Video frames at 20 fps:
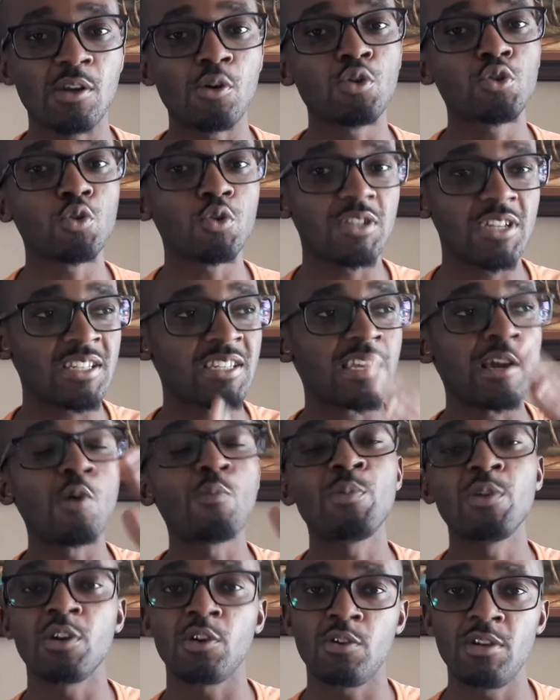also just
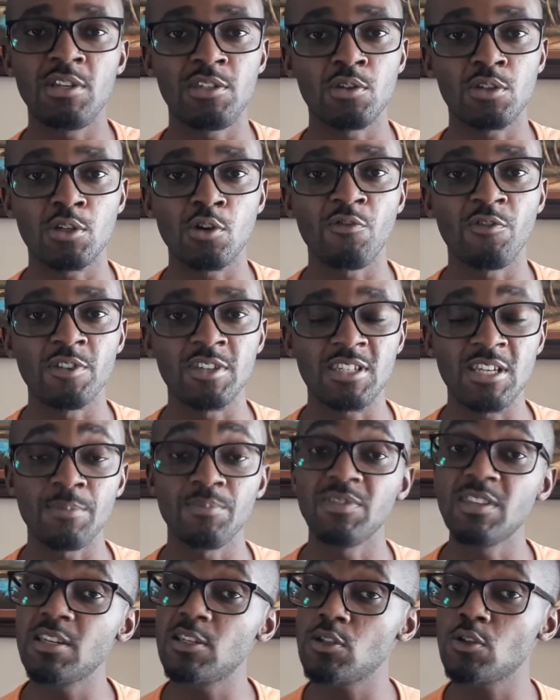help you increase your
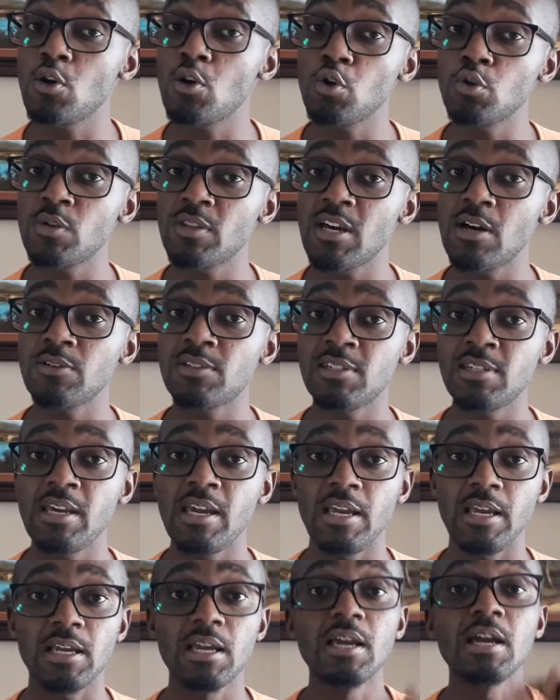self-esteem. This goes without
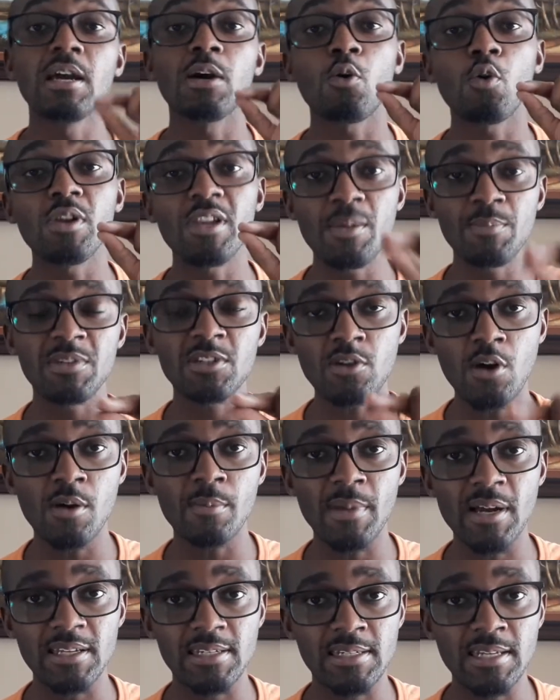saying, or let me start
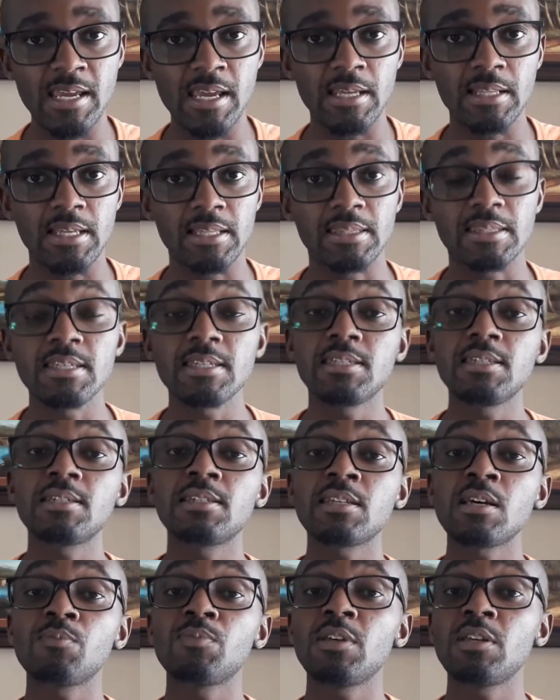by saying that this is
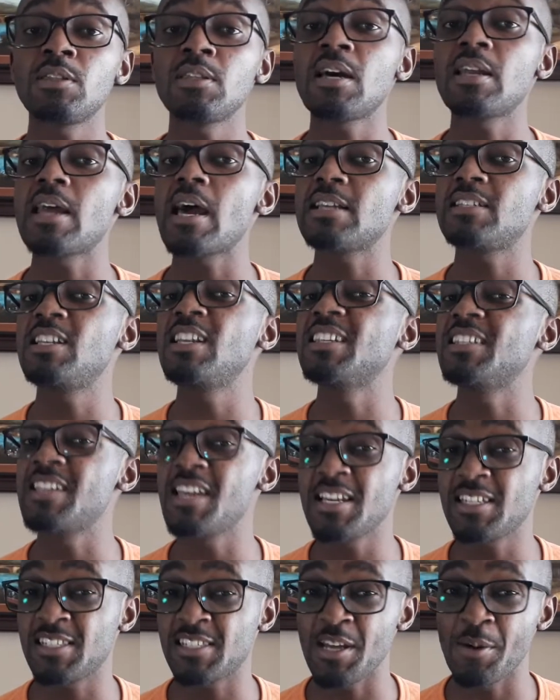something that actually
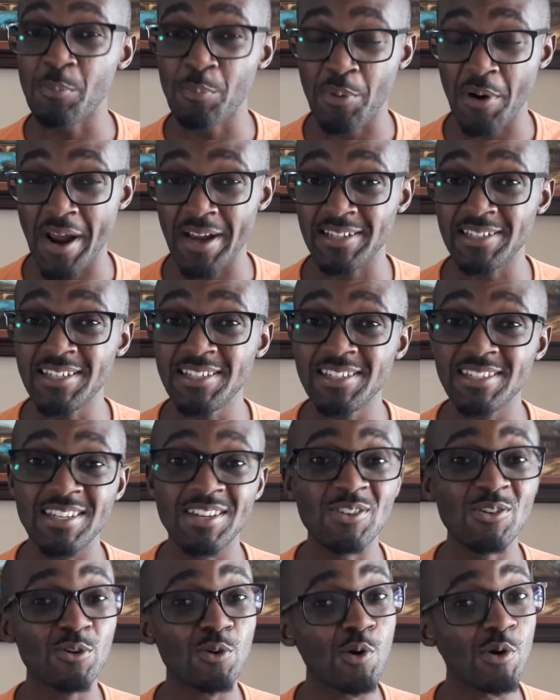takes some practice. You're
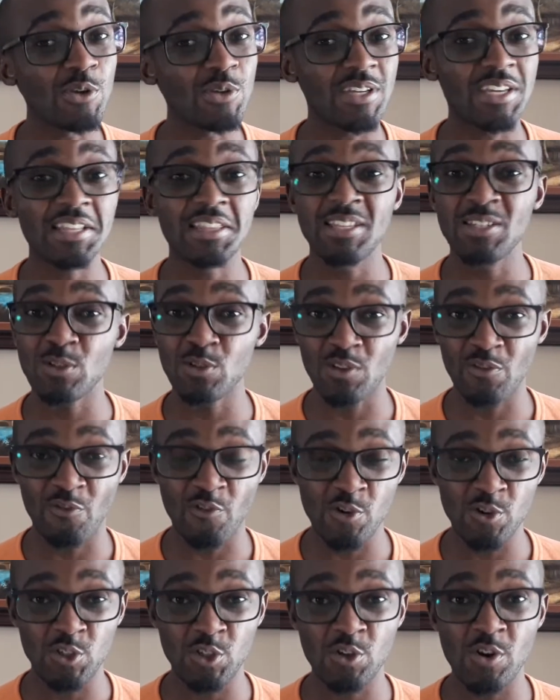not going to get this on the
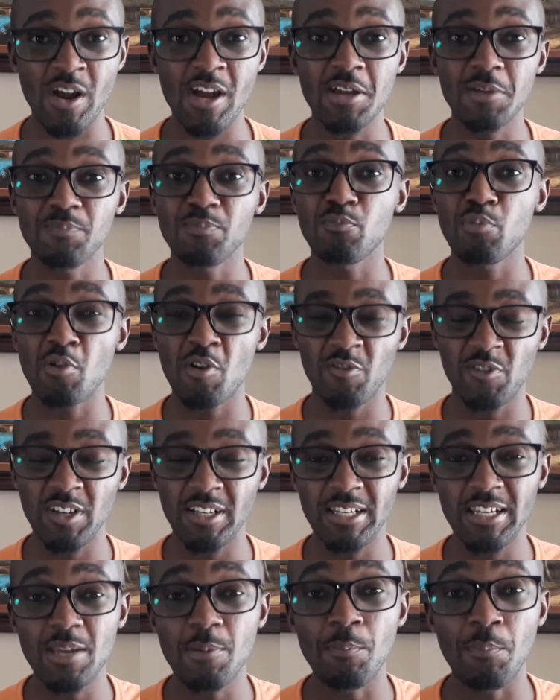first try
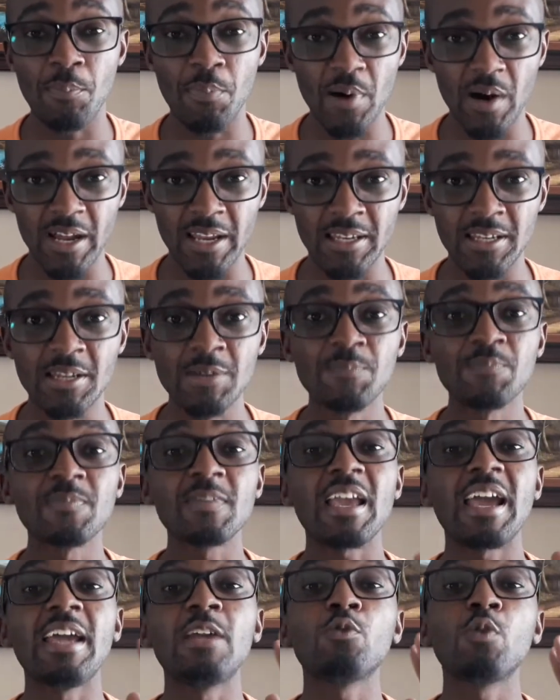perfectly, but
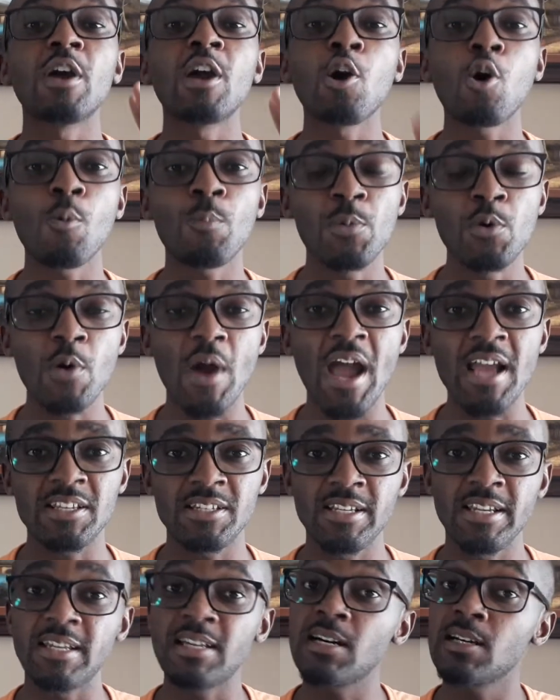it will help you
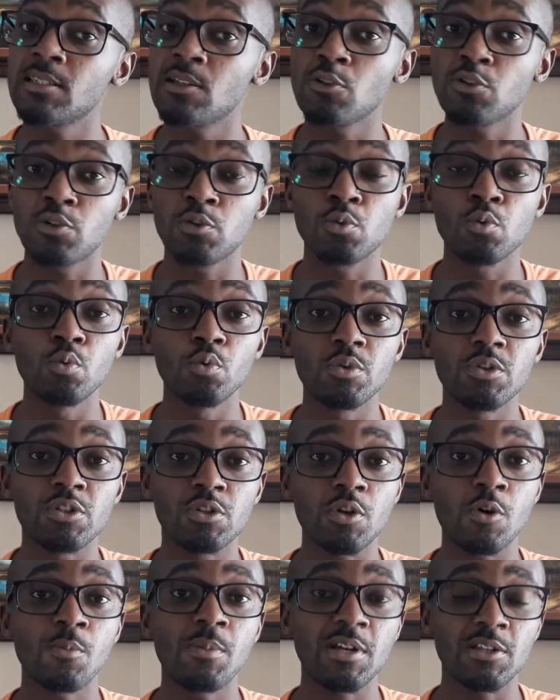actually cut out through
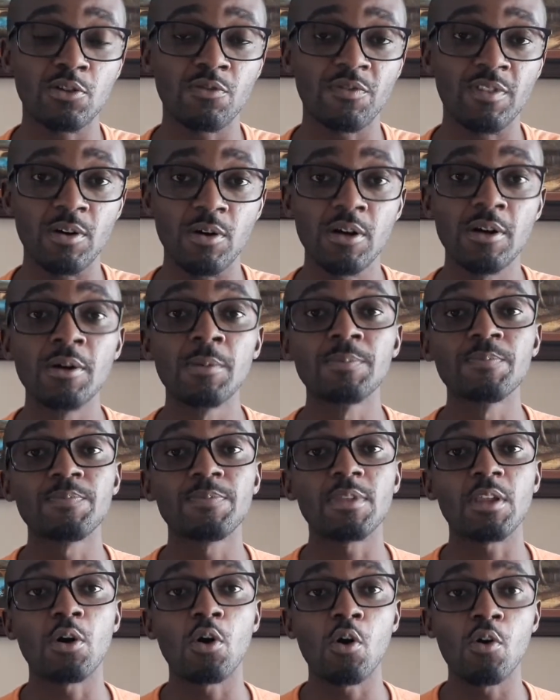so much of
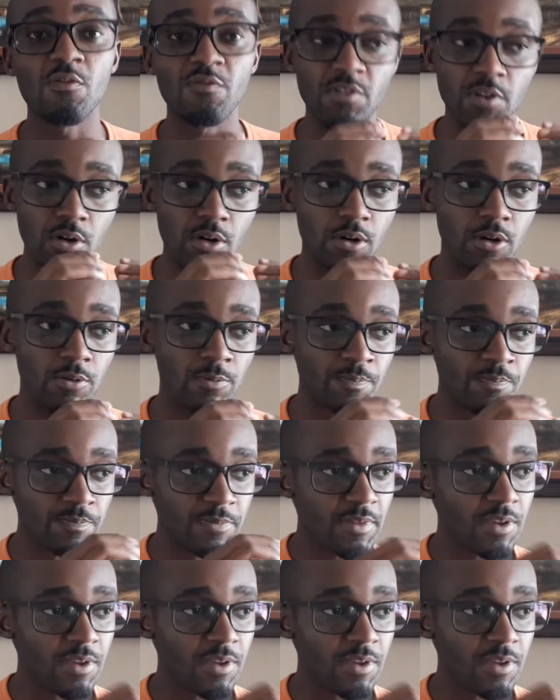the